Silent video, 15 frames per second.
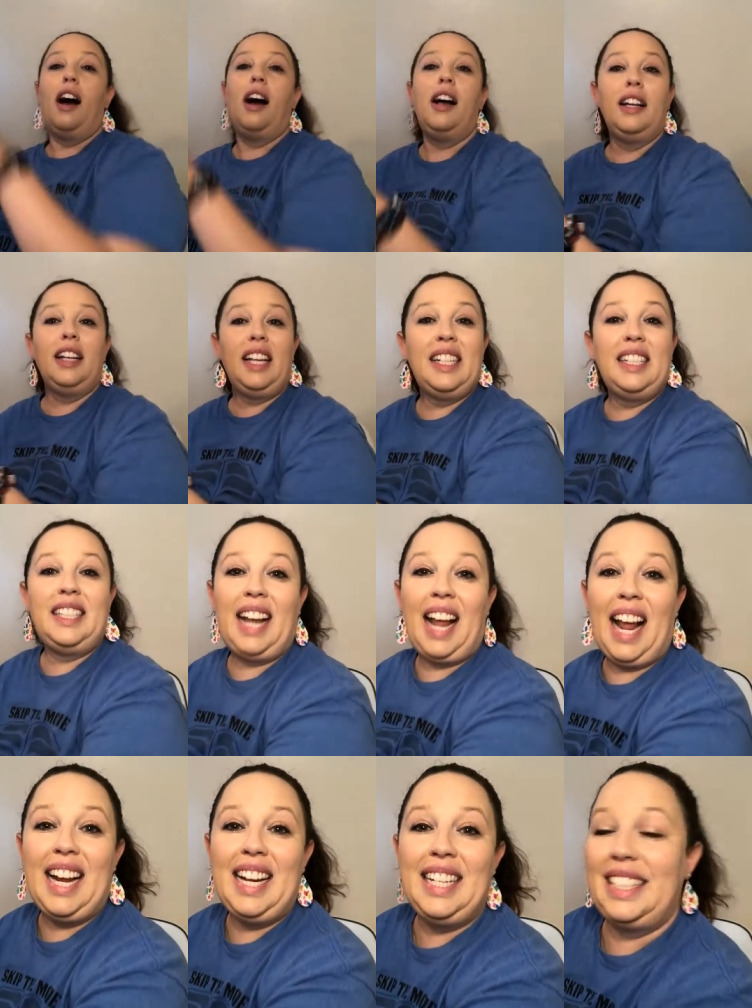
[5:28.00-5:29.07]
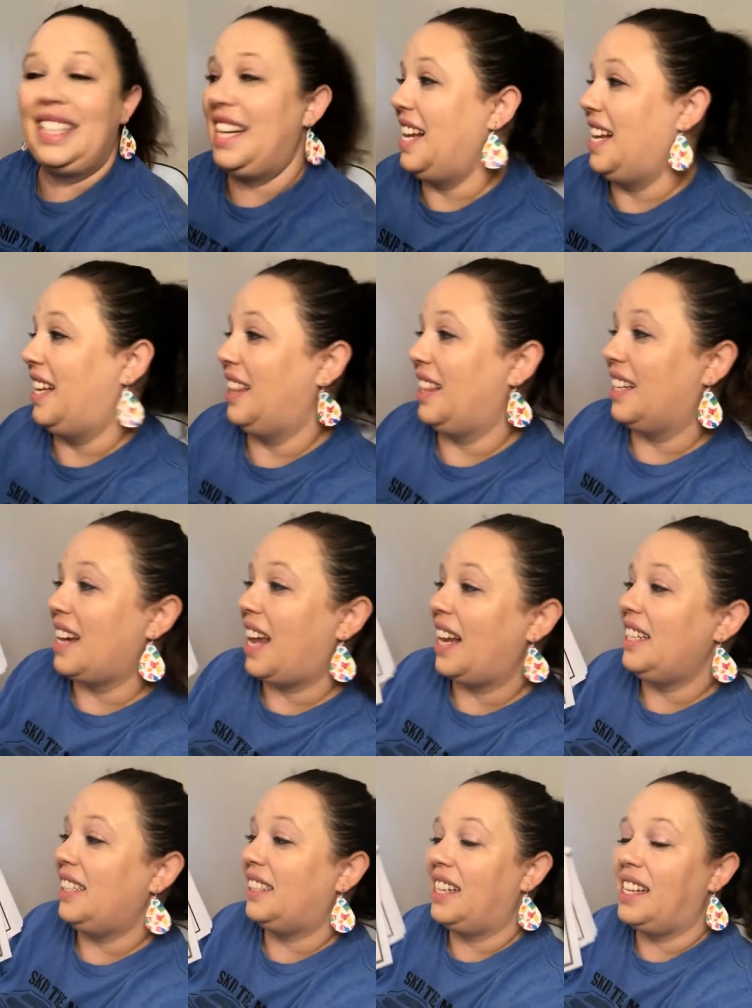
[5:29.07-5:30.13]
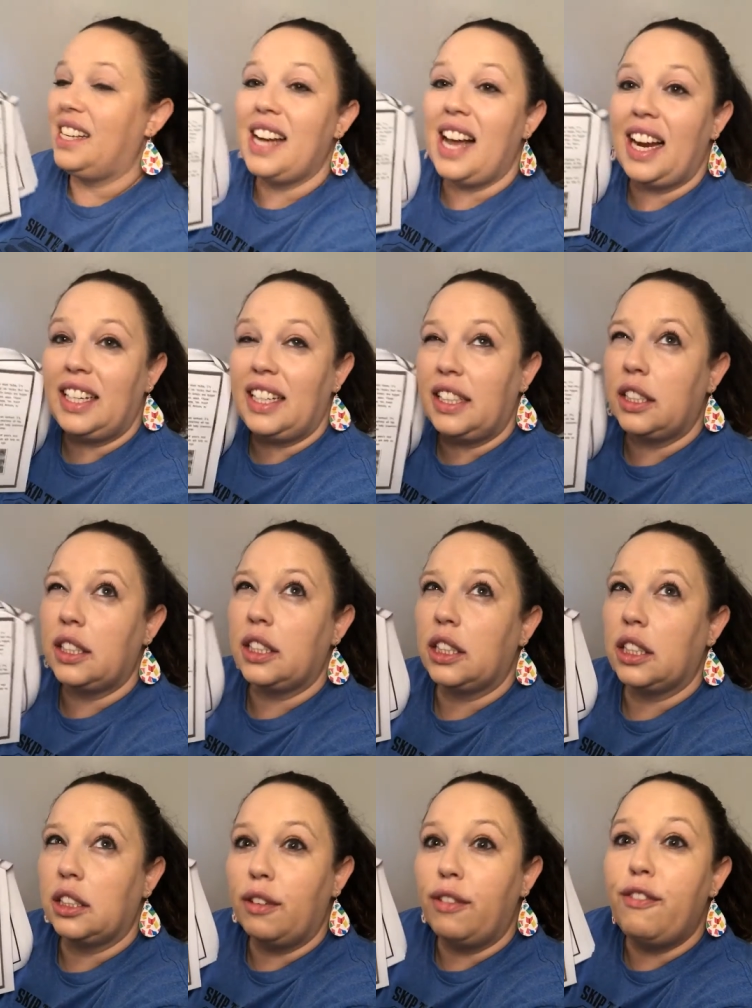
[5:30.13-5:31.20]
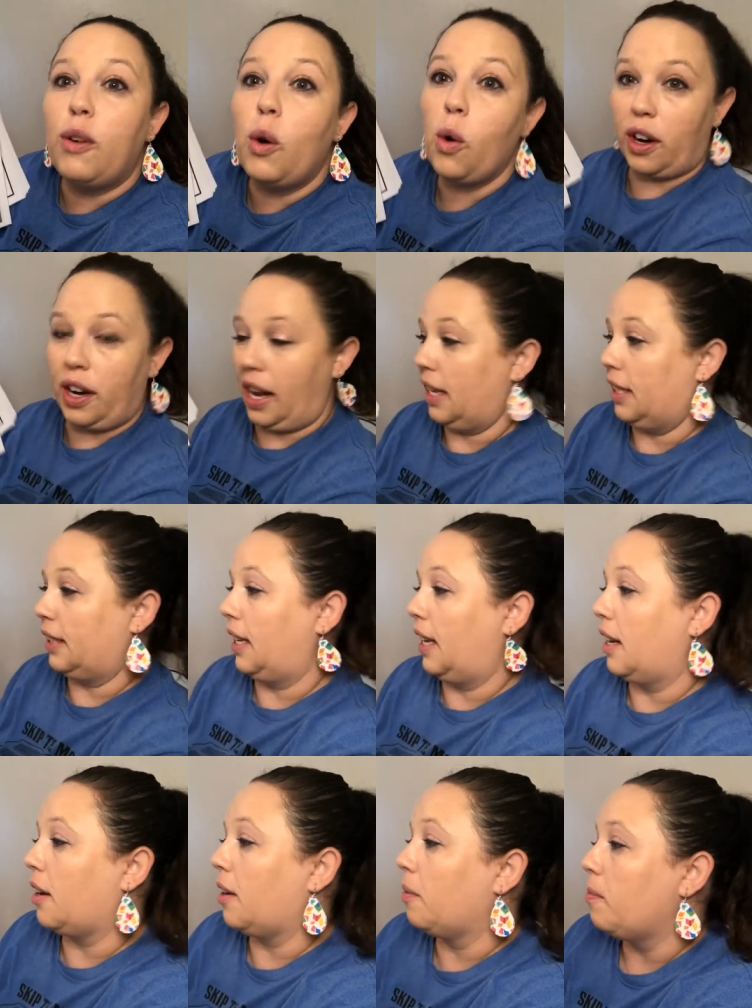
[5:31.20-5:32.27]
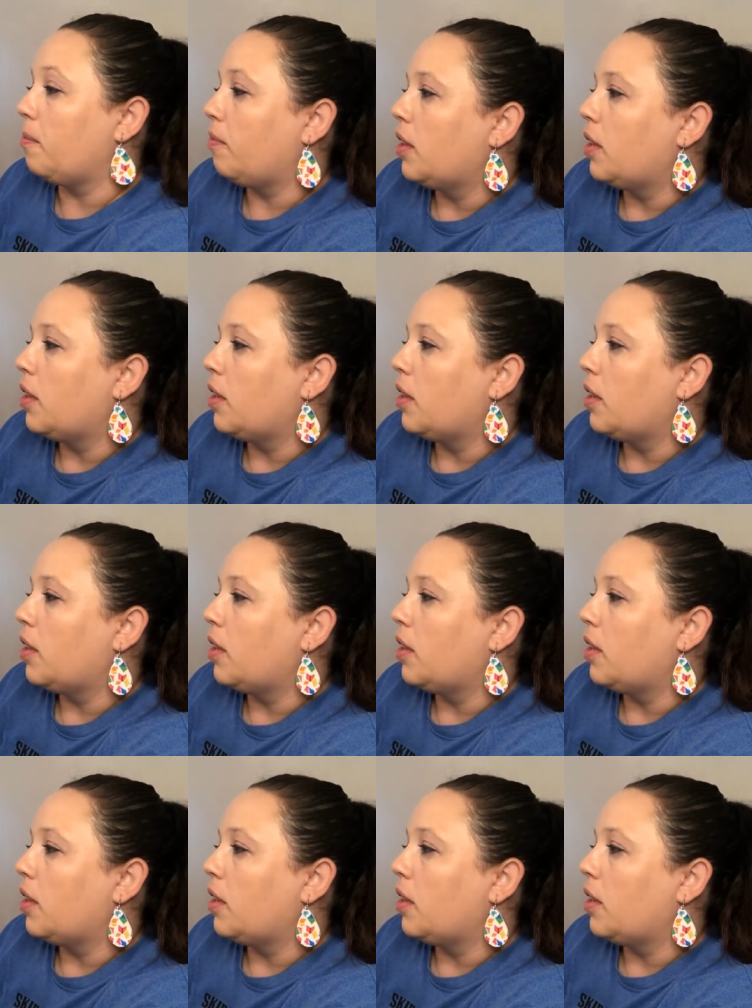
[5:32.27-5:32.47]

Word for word: August 18th, 1990, so four days later.